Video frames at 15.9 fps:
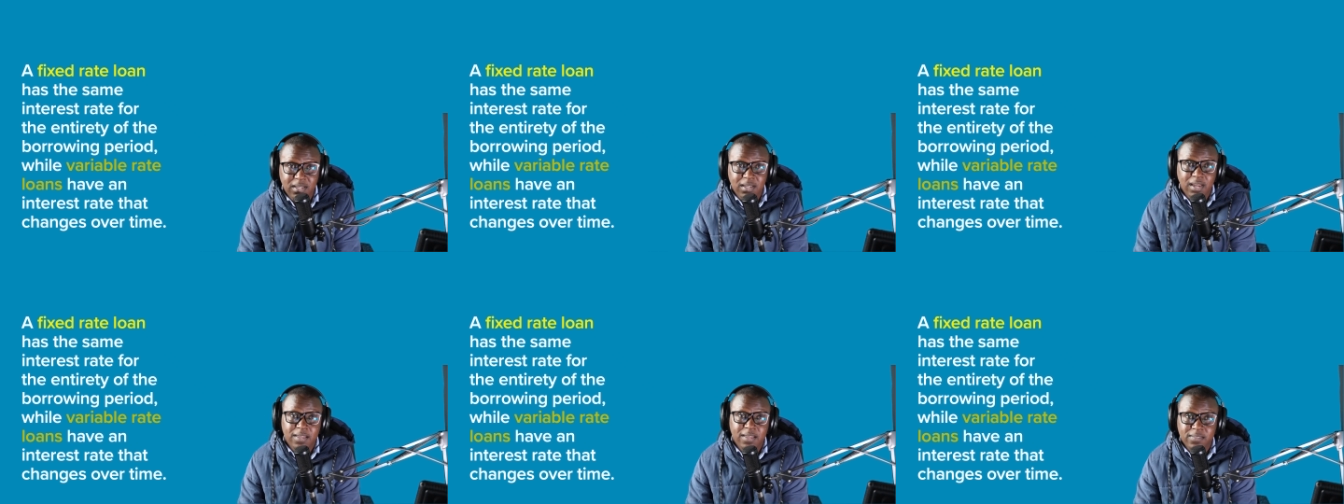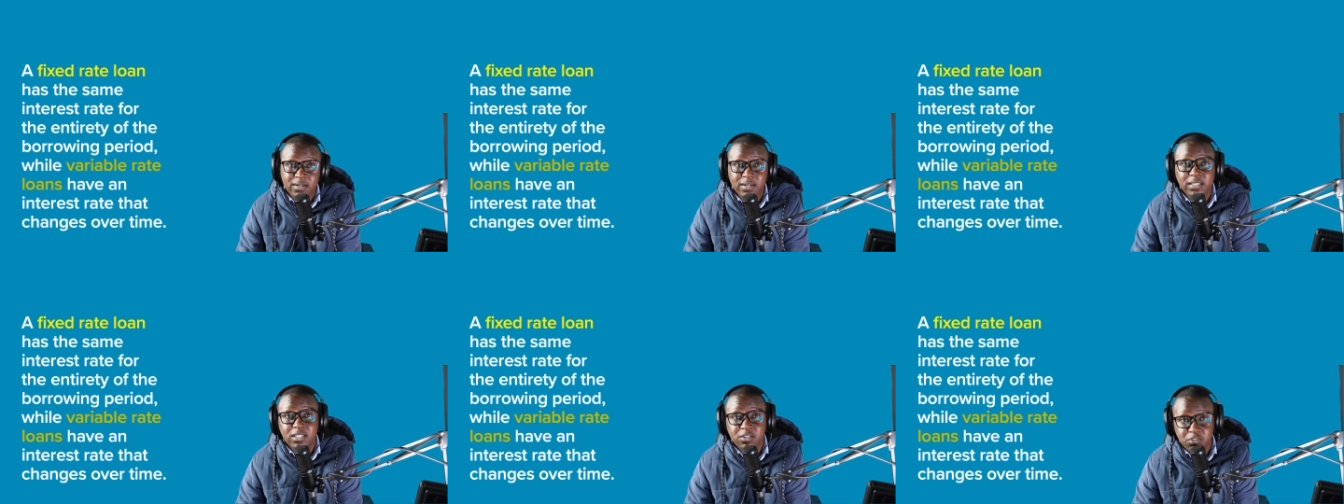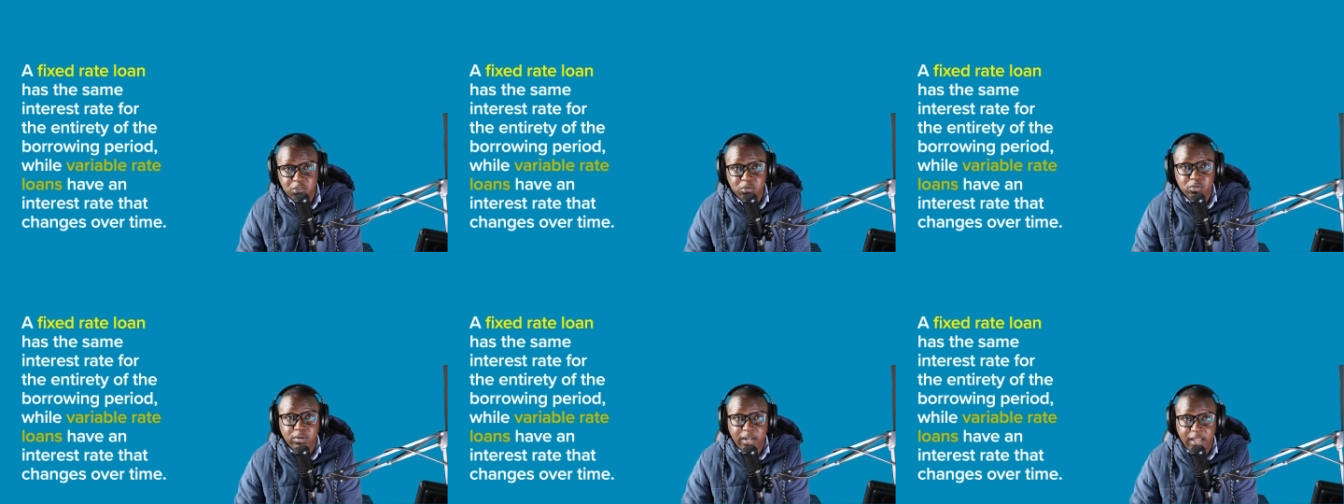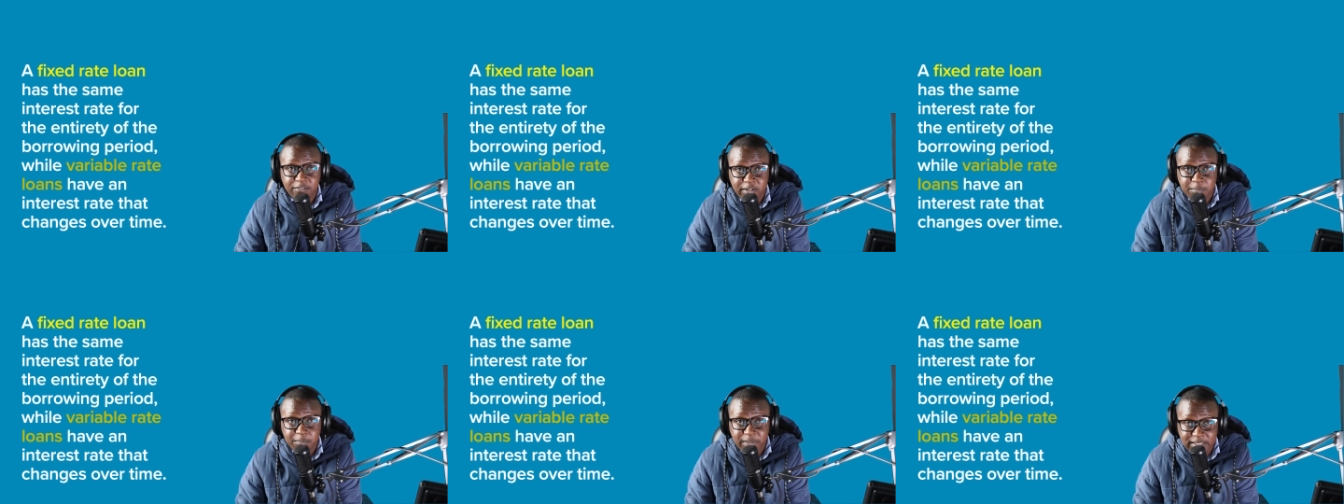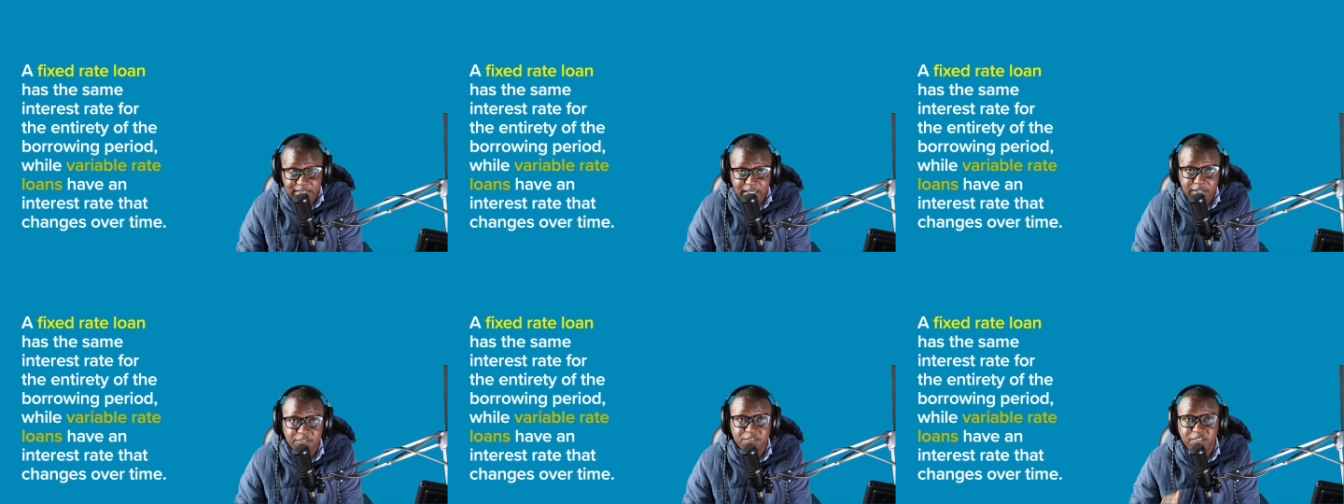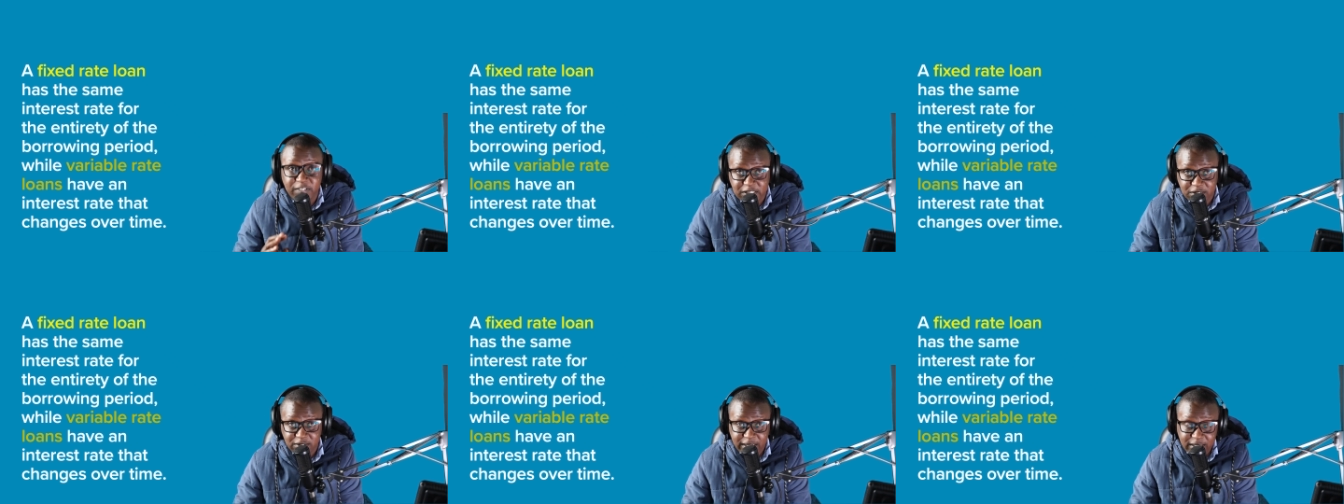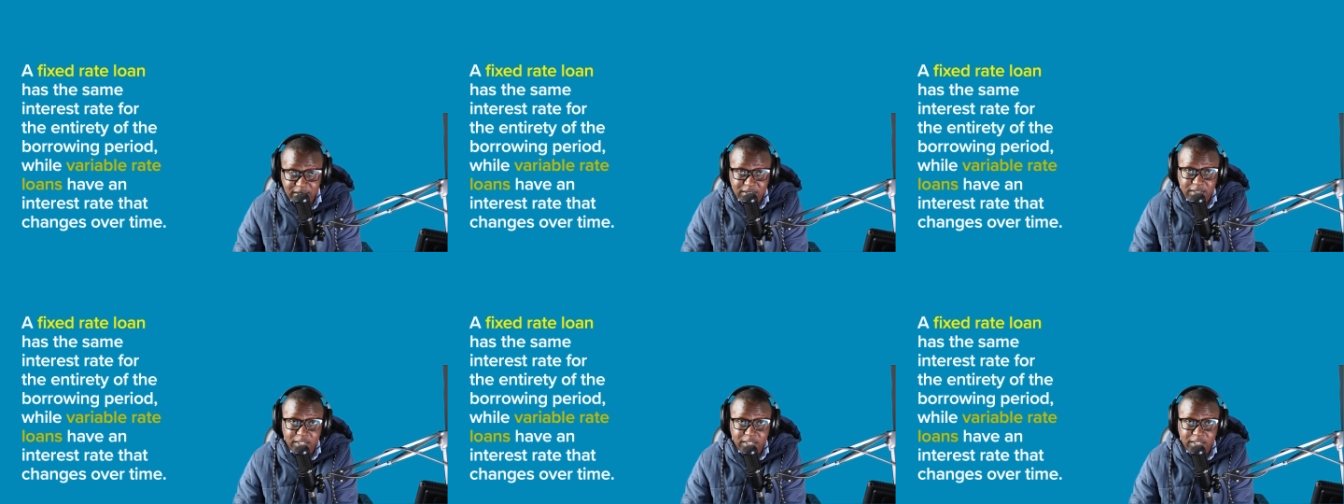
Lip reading: and then they're giving you 11% fixed rate,